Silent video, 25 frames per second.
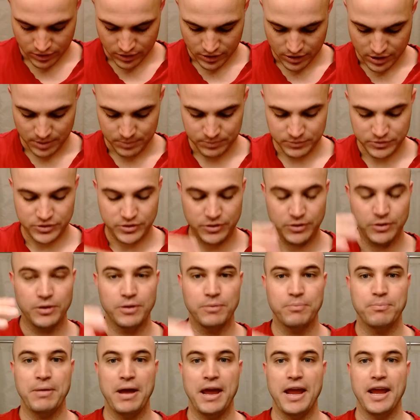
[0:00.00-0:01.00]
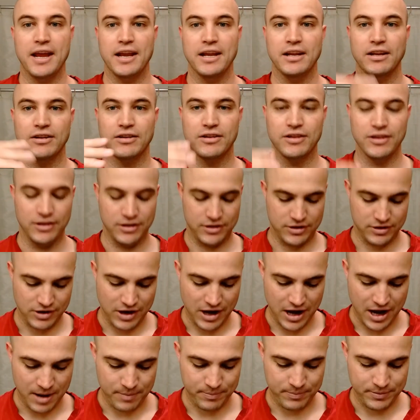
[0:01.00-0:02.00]
comes through the paint to the
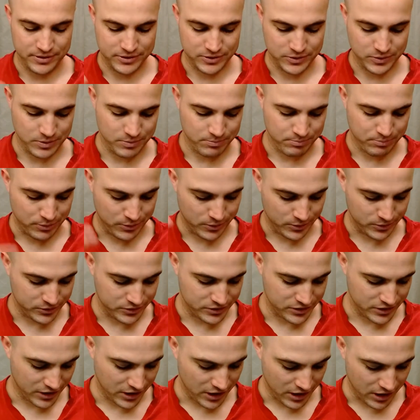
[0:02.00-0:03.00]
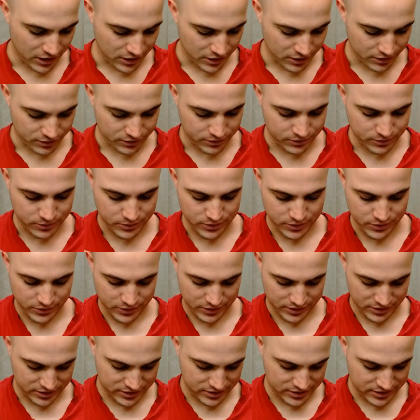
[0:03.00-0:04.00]
top, and so it pulls the color through, and you
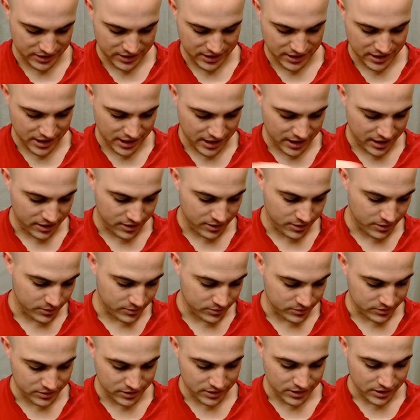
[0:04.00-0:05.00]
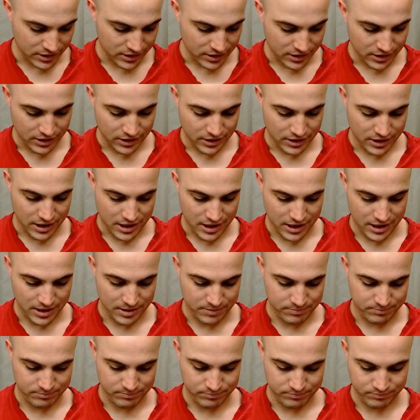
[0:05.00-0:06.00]
can see kind of those.
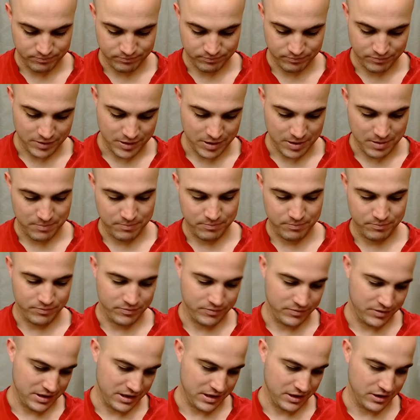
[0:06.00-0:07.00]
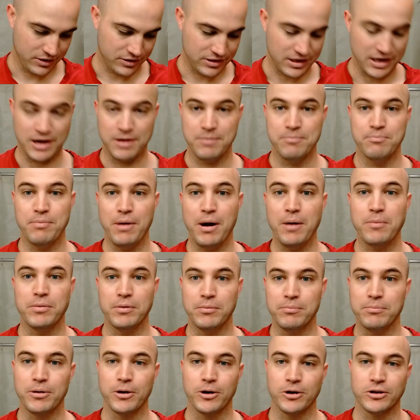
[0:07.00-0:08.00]
Um, it looks like a
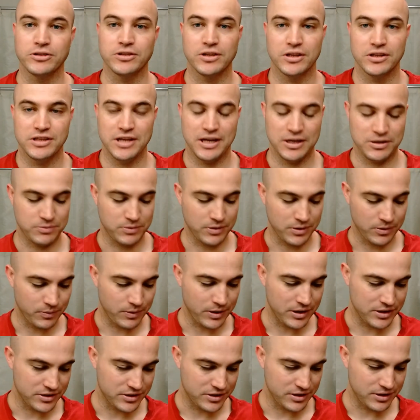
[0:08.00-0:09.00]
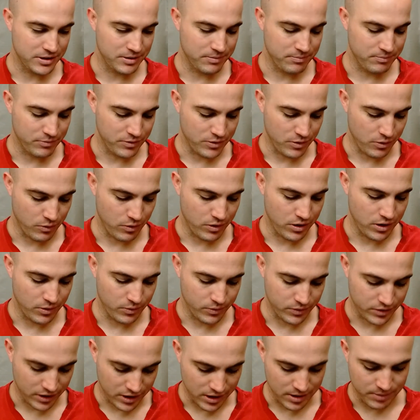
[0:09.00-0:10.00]
bubble burst because that's what it was. The the
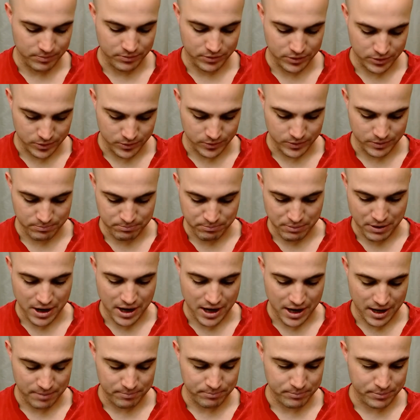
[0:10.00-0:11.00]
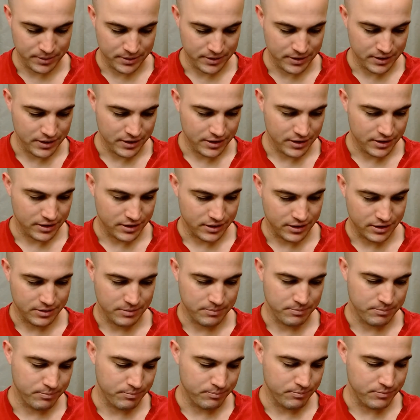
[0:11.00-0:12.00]
oil would come through and pop,
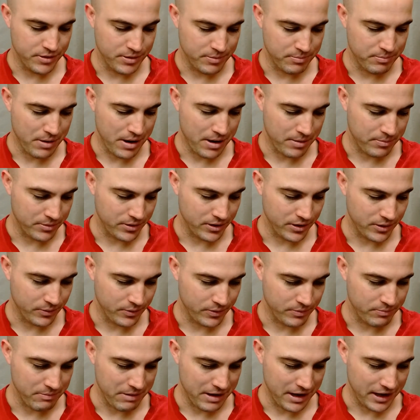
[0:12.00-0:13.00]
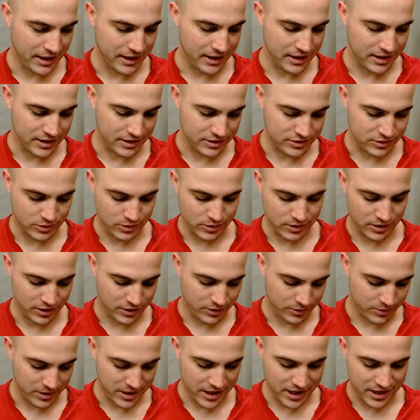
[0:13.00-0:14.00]
little the bubble it would make and so it
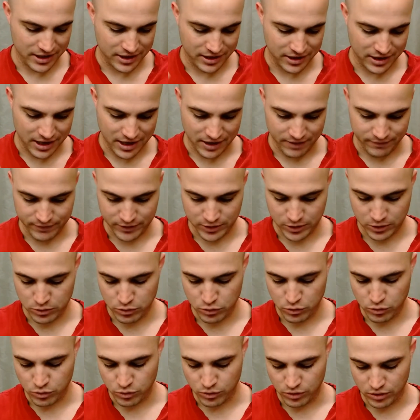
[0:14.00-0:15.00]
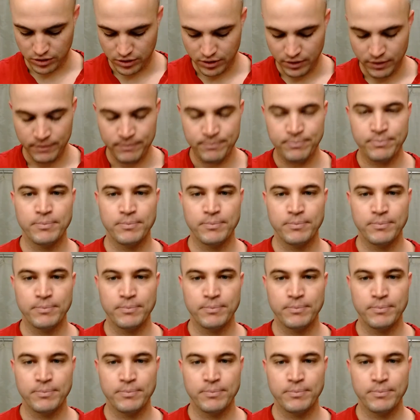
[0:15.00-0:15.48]
created kind of a cool